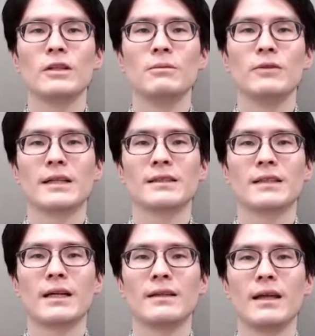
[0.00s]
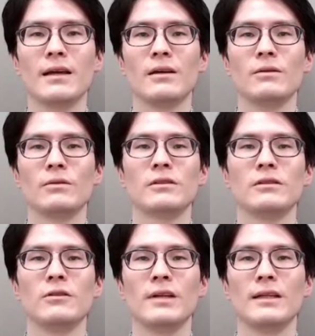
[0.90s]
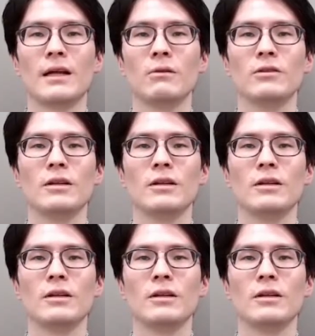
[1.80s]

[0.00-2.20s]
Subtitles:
Files are divided into blocks